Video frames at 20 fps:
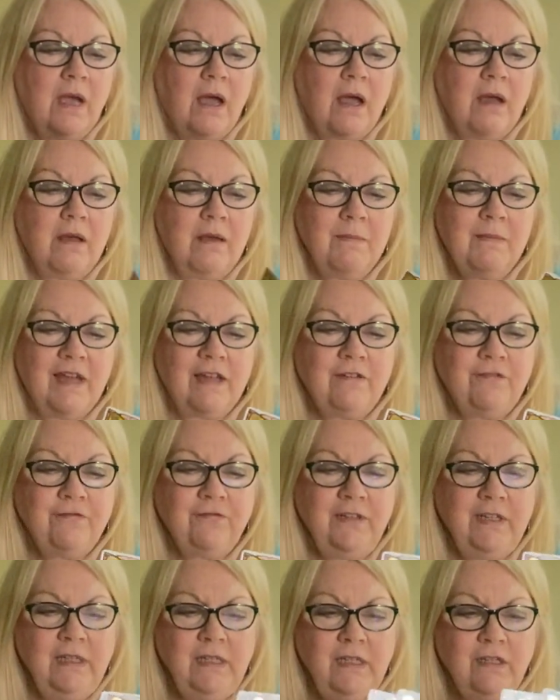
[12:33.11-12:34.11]
Um, I
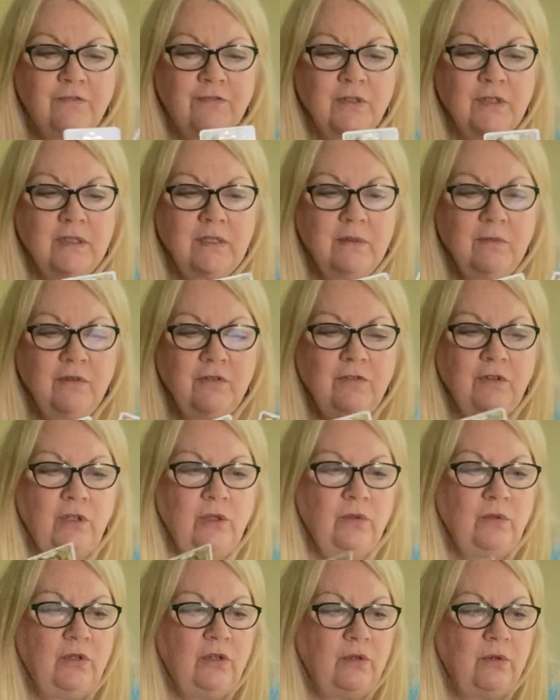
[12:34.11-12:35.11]
feel like for some of
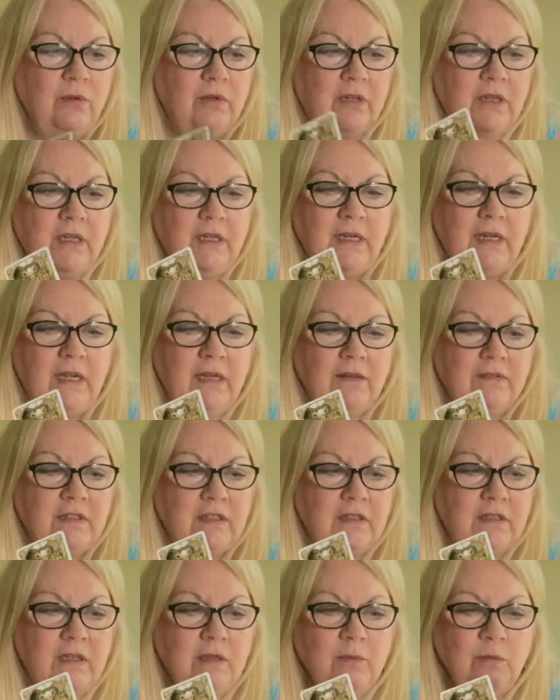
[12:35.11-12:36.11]
you, you are going to have
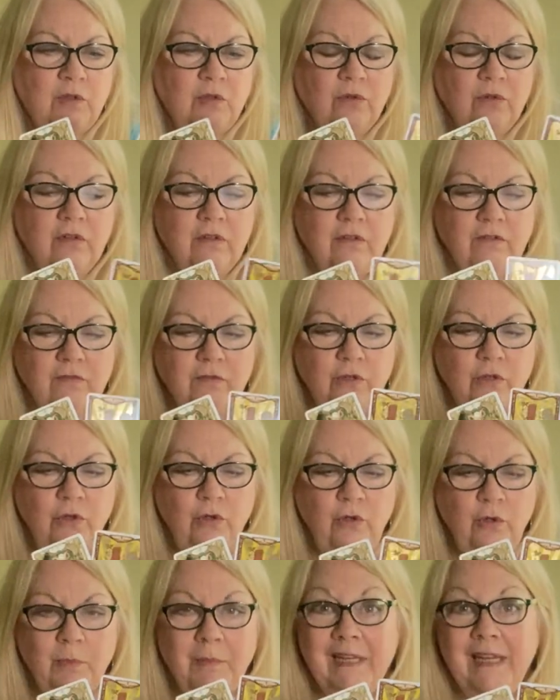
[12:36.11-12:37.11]
some sort of
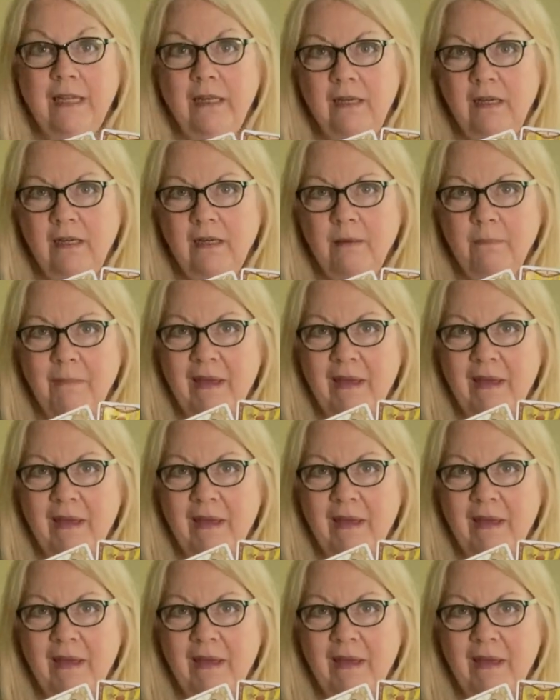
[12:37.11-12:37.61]
new beginning,